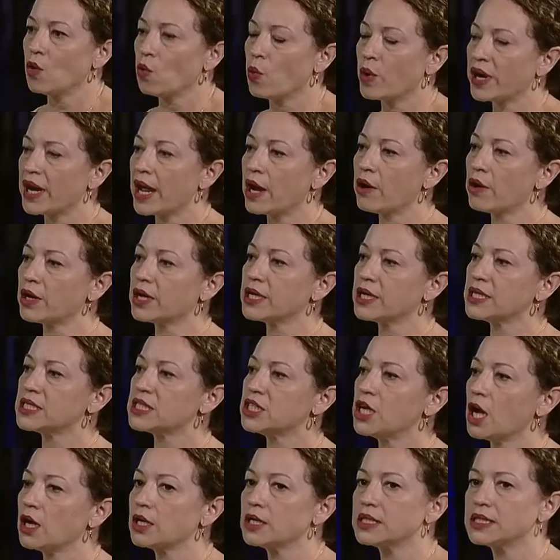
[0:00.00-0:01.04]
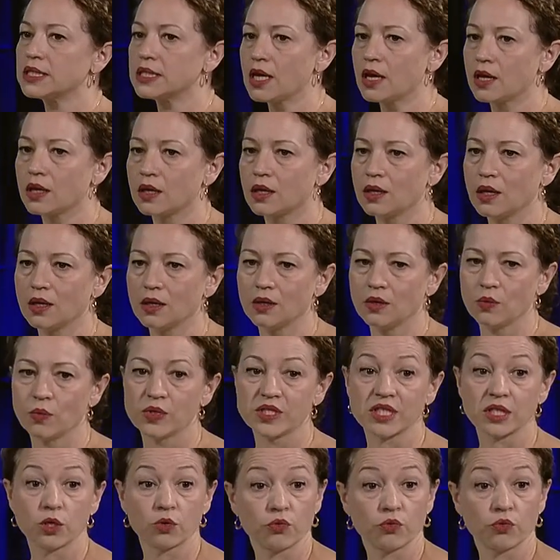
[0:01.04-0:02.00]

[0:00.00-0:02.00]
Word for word: when Erica's young son was at a